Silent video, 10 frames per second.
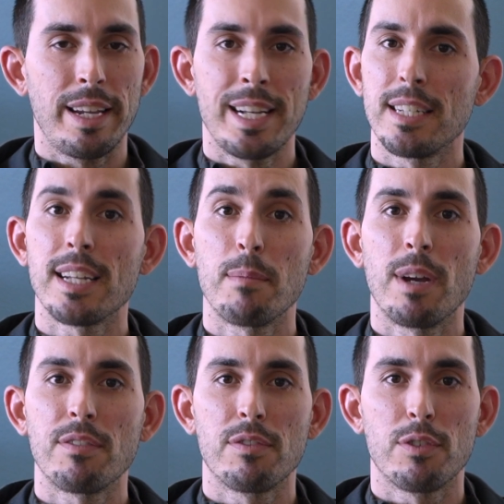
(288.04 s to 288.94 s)
Anytime
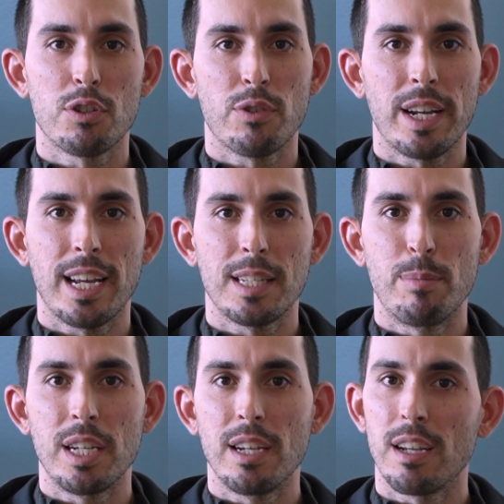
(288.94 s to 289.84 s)
after first crack has
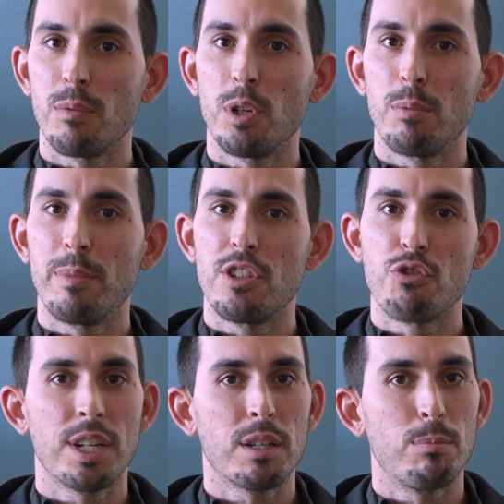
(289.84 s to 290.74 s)
begun will be
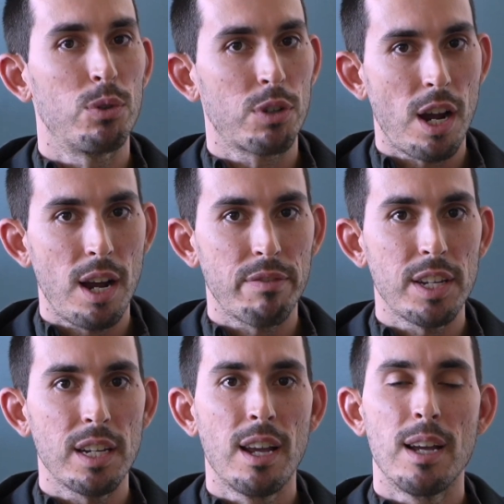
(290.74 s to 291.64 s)
drinkable
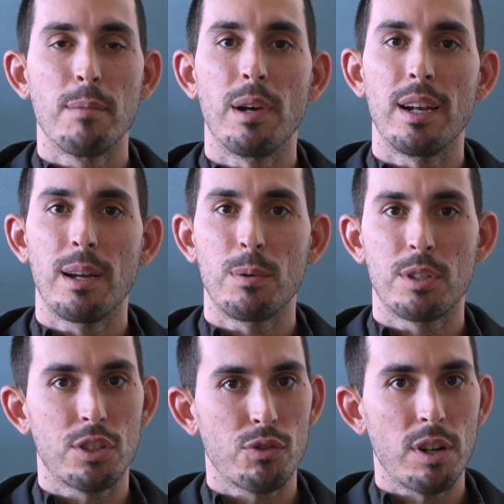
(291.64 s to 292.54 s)
coffee, but I would
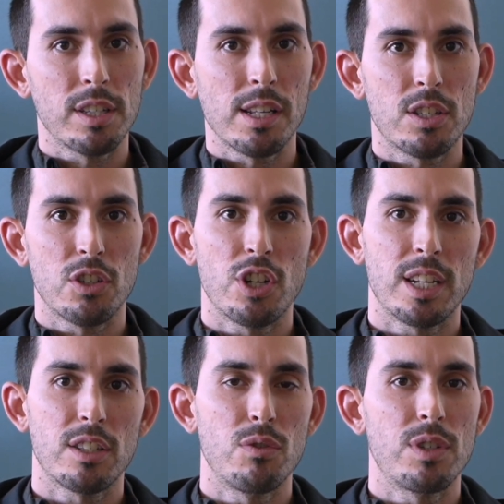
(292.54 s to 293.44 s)
strongly
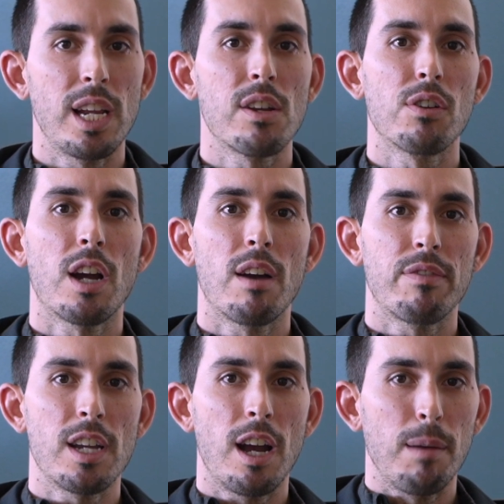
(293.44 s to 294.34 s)
suggest you take your
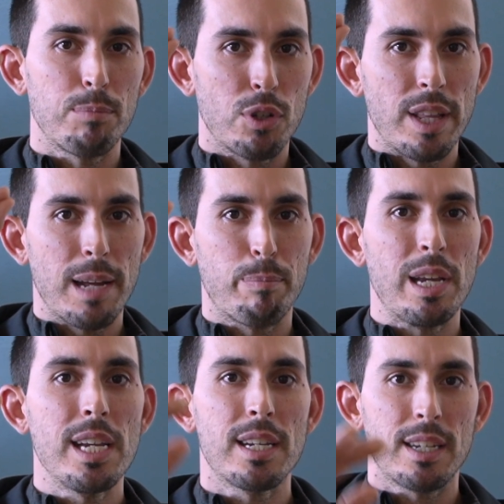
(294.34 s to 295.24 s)
coffee up to that
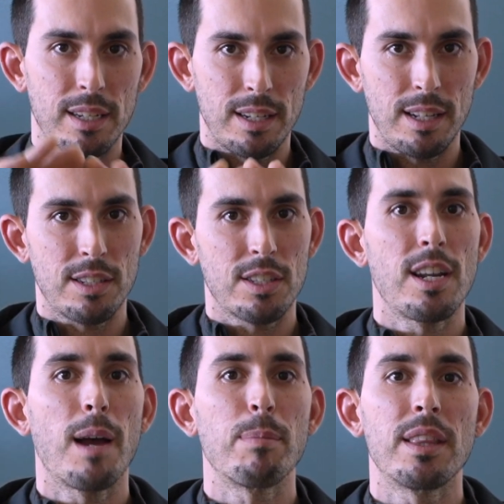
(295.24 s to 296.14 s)
peak and then
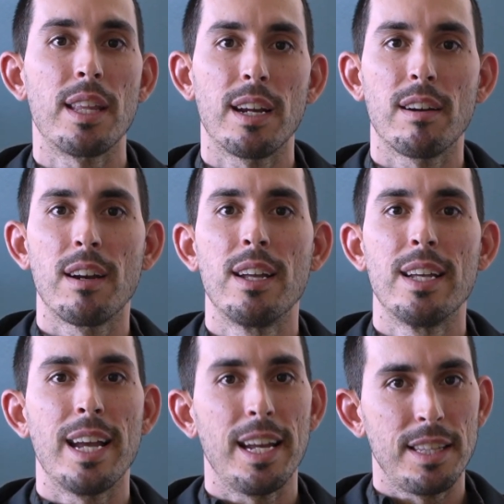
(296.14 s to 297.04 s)
stop it there.
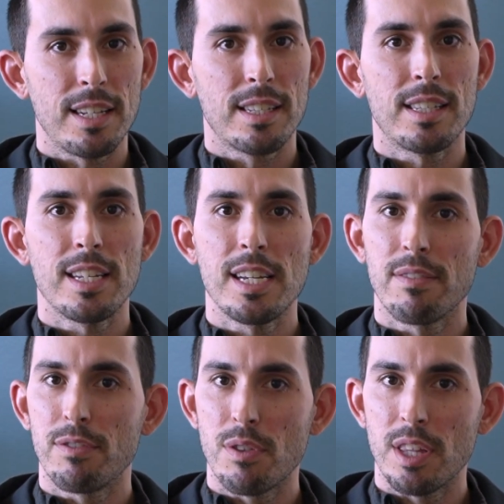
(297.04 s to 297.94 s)
and then see
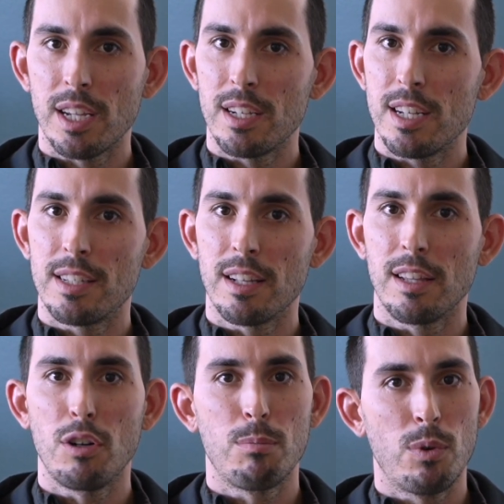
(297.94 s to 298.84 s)
if you think it needs a
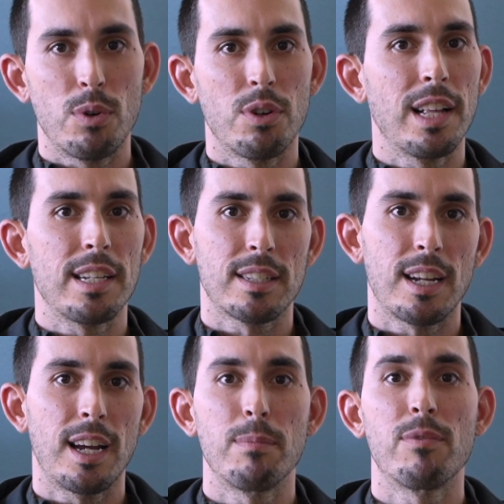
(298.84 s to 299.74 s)
little more or less
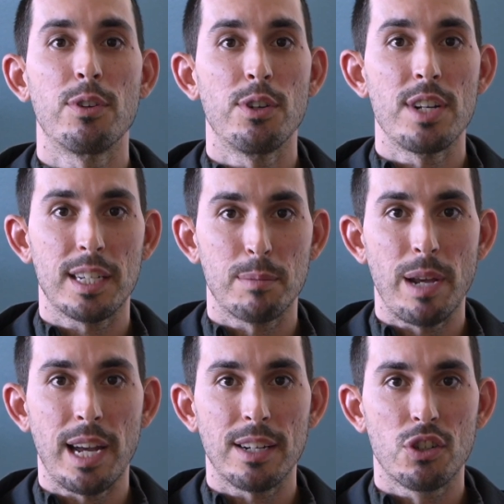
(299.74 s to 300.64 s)
time for your next
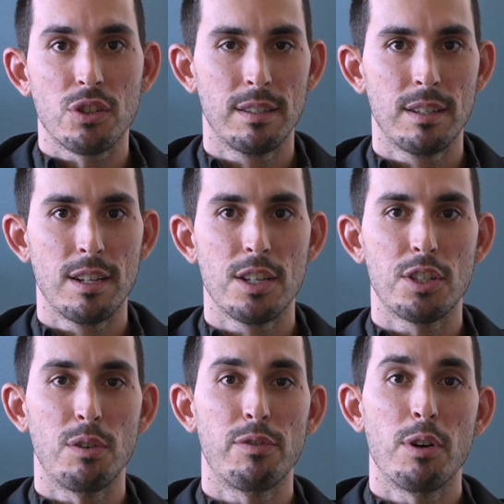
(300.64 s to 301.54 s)
batch.
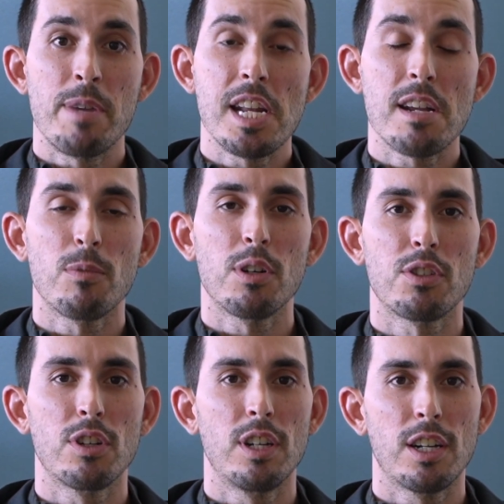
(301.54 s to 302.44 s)
So for a medium
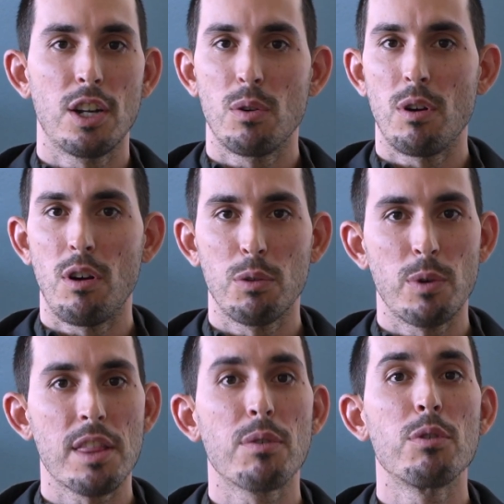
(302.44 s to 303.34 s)
roast, you're going to go all the
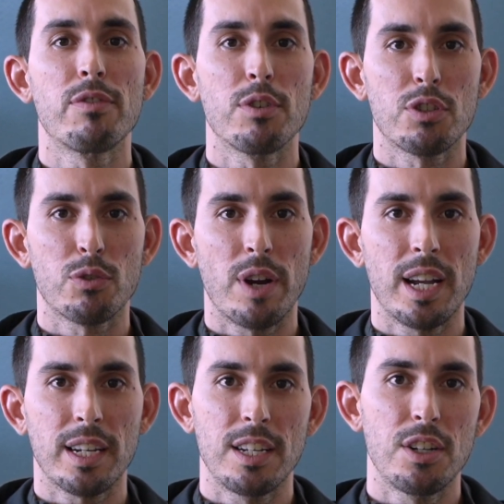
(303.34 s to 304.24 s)
way through first crack, and